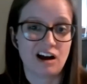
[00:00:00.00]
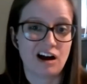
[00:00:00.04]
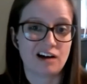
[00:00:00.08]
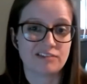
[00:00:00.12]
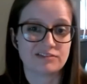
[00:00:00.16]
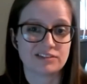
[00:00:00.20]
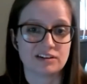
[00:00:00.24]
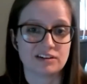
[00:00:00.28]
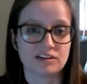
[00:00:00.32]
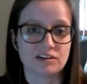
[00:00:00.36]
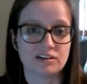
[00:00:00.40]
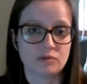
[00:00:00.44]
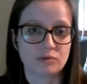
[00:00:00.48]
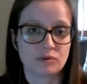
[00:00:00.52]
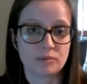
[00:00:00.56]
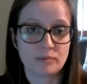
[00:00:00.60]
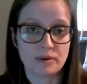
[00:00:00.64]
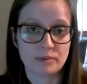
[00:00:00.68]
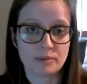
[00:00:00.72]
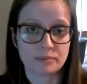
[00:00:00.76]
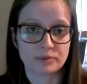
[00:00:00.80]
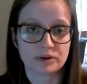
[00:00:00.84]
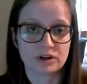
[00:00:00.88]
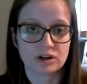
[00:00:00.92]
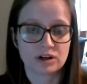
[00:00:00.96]
often
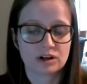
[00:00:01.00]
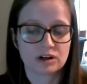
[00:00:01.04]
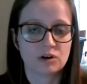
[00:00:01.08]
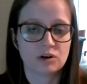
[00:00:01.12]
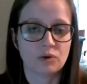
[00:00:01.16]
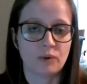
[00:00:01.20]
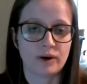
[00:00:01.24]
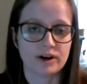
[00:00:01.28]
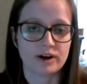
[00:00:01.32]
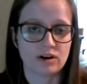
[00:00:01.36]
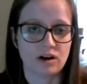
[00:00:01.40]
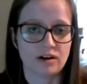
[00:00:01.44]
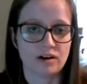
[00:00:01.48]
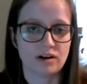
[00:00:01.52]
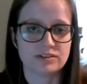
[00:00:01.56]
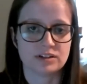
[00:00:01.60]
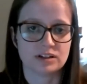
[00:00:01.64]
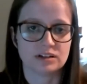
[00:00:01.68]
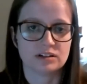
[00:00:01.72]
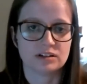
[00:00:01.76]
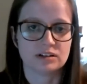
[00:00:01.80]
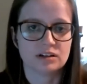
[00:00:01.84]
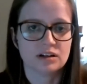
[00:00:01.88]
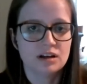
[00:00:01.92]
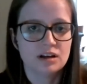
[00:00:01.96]
remember quite
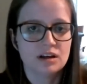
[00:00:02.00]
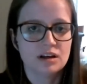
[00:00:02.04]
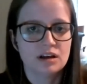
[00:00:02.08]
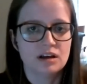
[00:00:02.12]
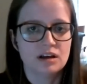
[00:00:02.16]
often,